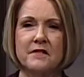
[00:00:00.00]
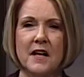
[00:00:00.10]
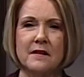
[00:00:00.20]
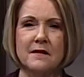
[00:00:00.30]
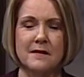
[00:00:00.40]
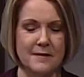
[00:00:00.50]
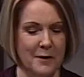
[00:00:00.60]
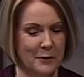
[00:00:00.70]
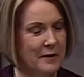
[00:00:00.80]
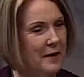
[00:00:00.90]
of Texas,
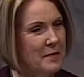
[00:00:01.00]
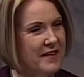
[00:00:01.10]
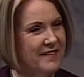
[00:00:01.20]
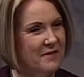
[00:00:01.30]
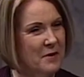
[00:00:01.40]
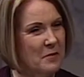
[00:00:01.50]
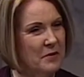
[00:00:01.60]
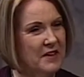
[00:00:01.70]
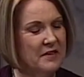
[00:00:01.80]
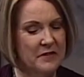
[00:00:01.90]
so I you mean, are. we're
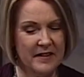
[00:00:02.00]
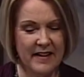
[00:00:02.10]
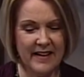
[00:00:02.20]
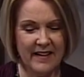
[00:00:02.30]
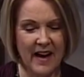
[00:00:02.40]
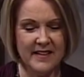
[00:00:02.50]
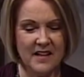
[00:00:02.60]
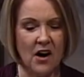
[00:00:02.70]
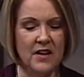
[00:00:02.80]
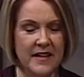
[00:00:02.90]
believing that God's
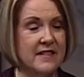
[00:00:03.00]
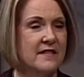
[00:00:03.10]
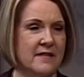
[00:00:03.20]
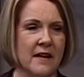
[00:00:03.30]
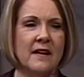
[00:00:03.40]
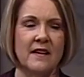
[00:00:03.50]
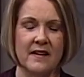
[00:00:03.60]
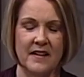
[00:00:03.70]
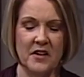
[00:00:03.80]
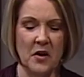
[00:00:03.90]
heart is,
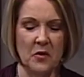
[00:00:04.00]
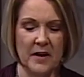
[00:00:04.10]
you know,